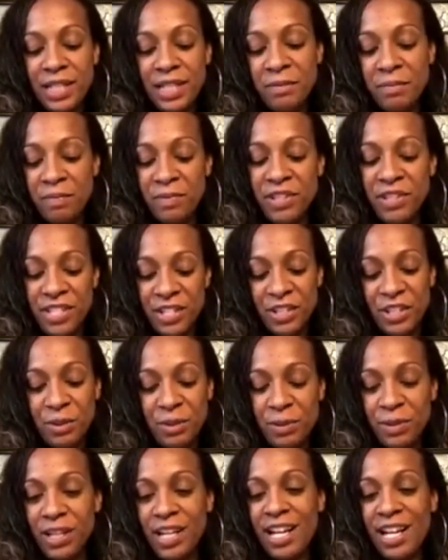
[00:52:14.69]
So, she
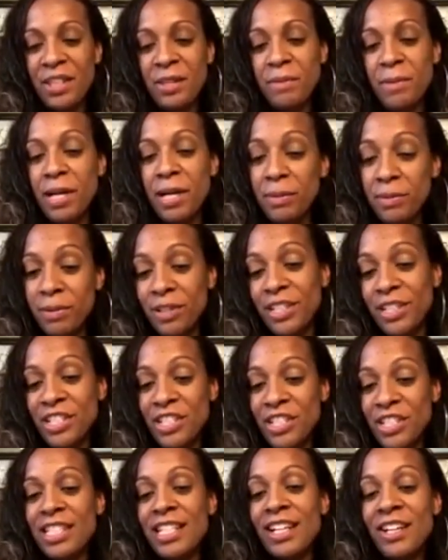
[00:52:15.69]
pulled out the Bible and she
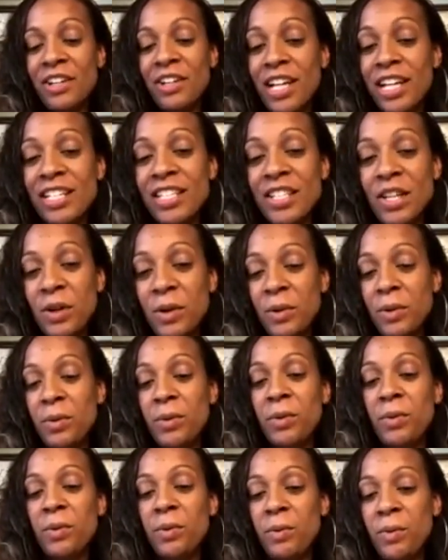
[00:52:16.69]
said, Okay, so
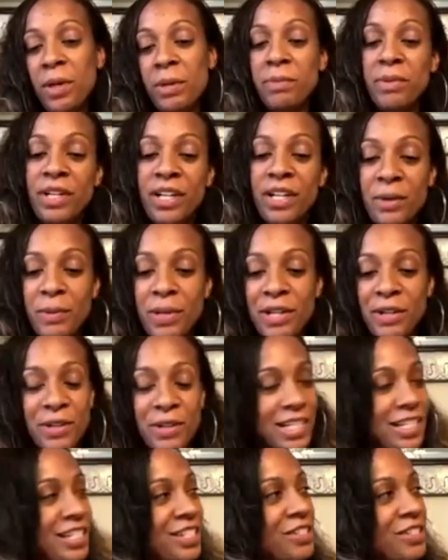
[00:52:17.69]
what book are we going to?